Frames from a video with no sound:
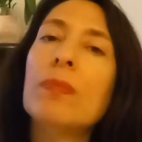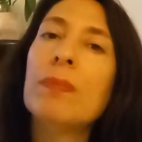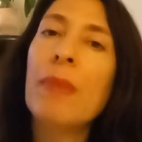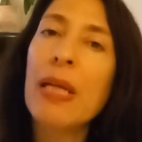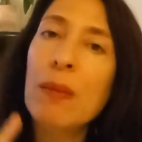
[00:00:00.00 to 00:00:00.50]

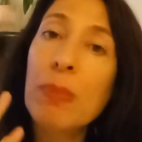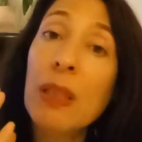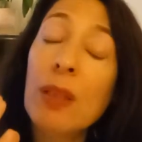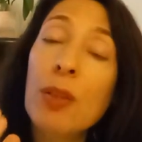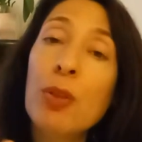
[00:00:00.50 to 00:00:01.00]
Maybe
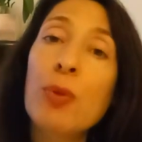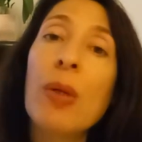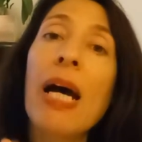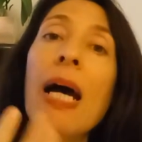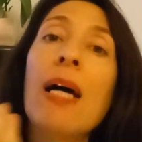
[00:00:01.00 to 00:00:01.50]
you
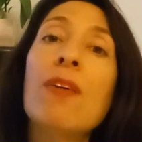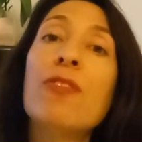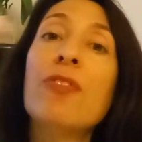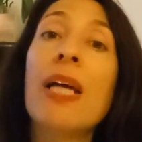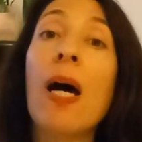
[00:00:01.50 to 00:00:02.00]

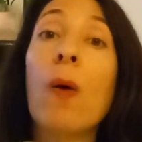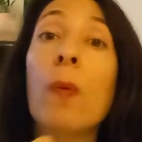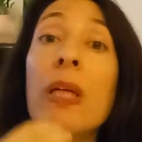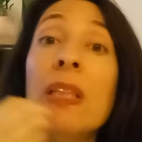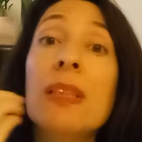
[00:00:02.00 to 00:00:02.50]
have
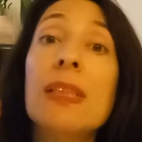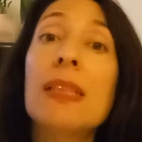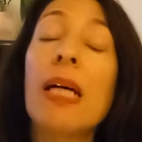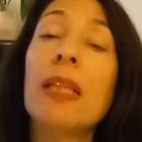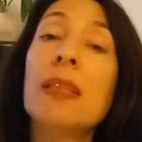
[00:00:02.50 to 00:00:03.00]
now
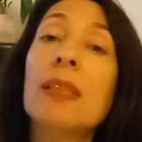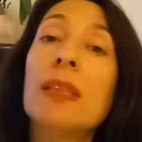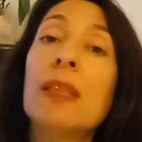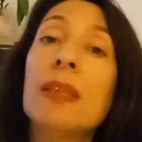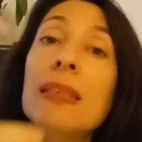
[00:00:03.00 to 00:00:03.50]
insights,